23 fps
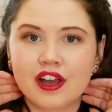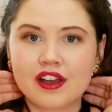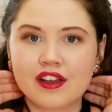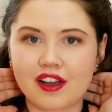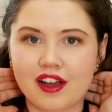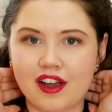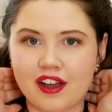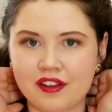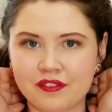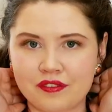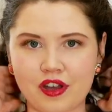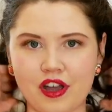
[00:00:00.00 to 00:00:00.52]

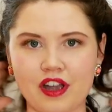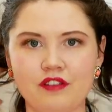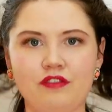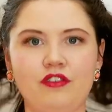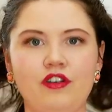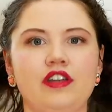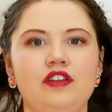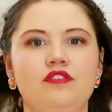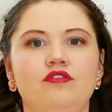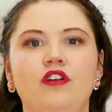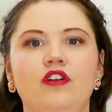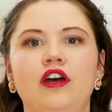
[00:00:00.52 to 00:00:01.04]
I, I find
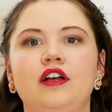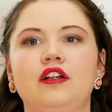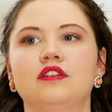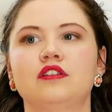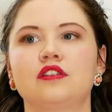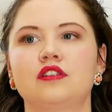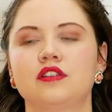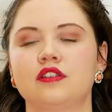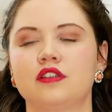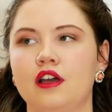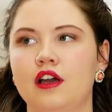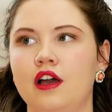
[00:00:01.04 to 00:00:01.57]
felt
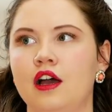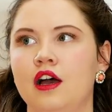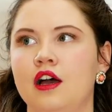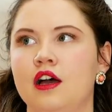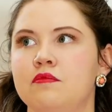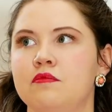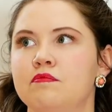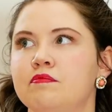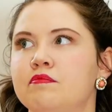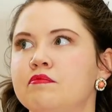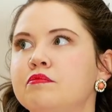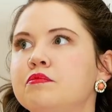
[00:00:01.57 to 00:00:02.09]

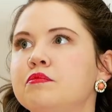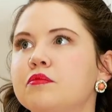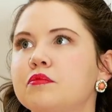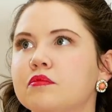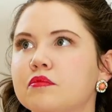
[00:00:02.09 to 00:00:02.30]
um,